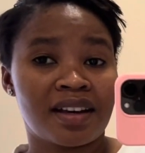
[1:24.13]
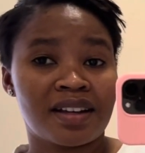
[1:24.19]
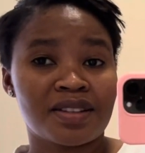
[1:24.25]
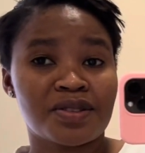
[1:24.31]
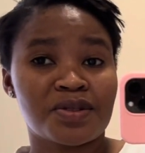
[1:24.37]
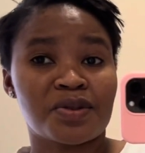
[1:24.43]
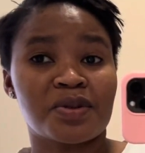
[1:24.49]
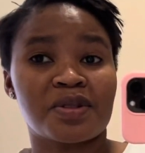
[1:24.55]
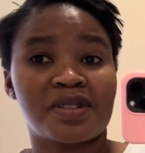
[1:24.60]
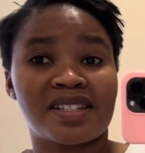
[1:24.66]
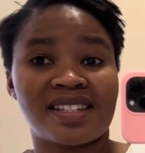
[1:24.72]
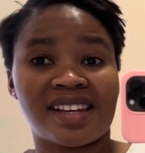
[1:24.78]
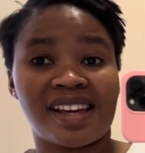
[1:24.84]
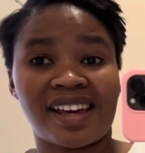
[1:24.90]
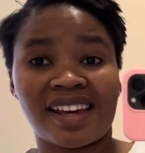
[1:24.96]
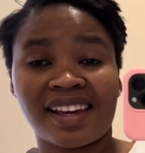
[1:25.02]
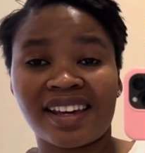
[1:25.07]

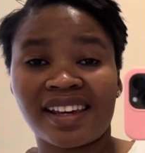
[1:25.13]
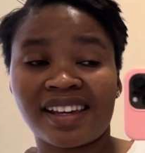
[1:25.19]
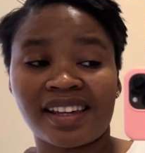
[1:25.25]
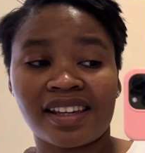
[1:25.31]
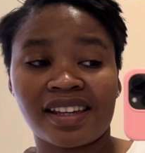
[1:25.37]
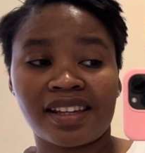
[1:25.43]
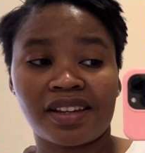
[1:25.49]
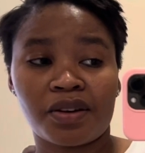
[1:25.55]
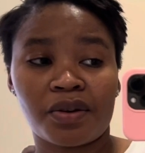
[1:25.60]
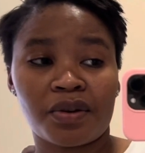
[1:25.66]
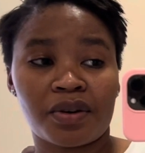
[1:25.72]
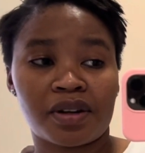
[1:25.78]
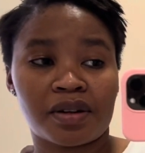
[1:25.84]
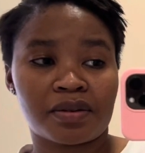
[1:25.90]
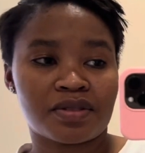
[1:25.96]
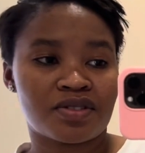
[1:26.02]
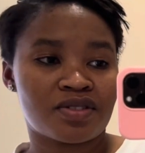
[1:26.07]
today. Oh, it
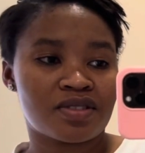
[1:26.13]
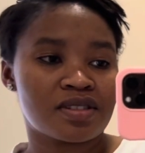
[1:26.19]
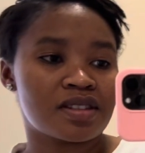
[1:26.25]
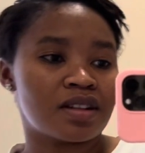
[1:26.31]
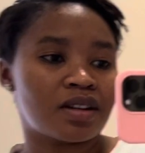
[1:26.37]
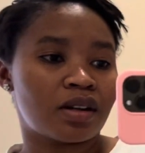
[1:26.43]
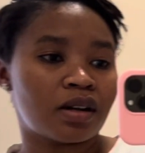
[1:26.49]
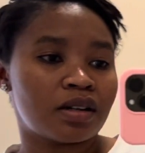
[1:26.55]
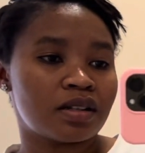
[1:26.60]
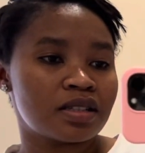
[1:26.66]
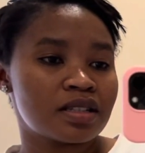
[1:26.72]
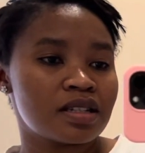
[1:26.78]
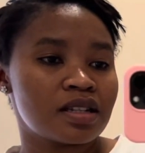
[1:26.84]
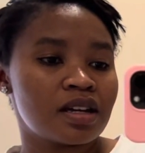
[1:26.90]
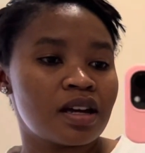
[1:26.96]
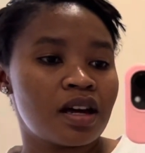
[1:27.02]
was just a lot.